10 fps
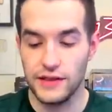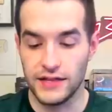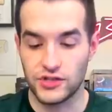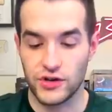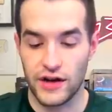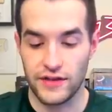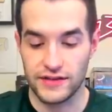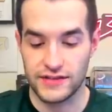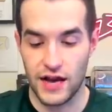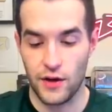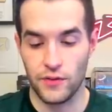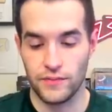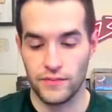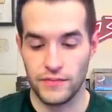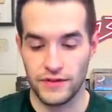Let's try this out,
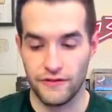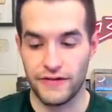the